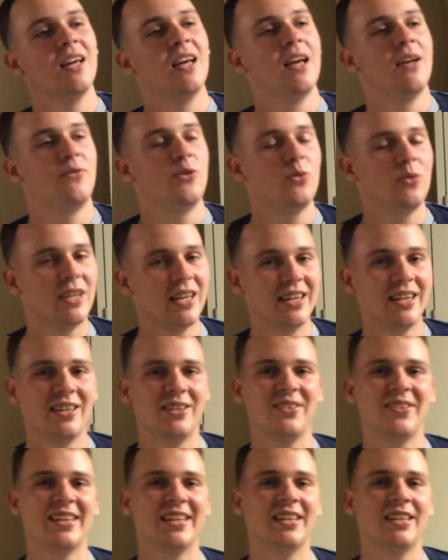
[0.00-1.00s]
If you get
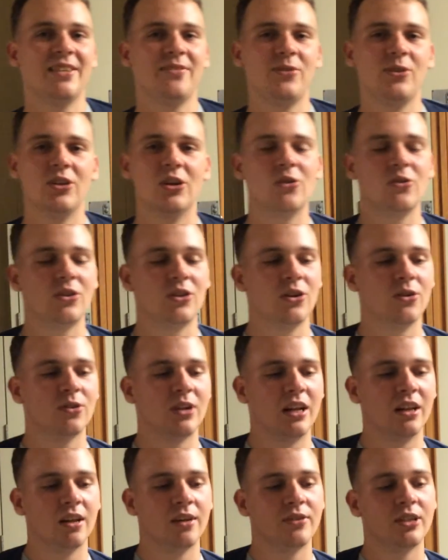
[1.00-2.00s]
it, you get it. If you don't, you don't.
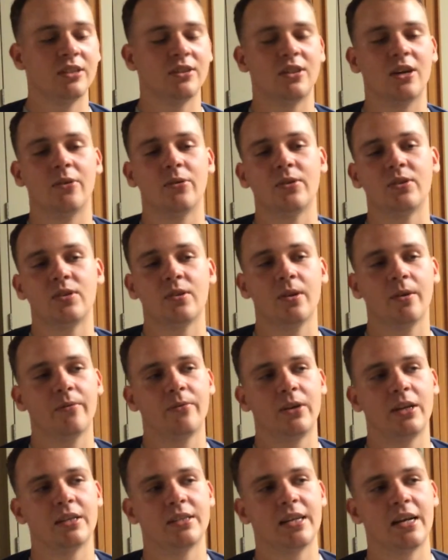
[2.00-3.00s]
I loved it. Thought it was
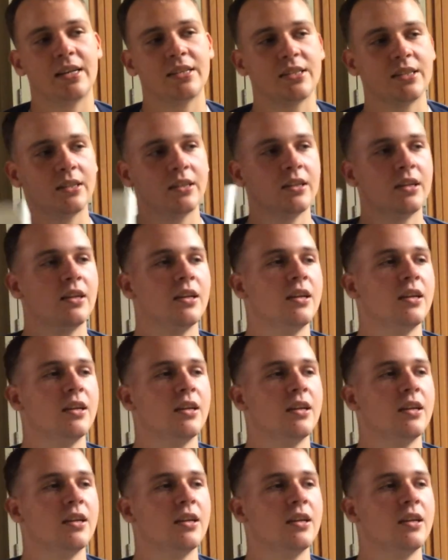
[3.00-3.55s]
fantastic.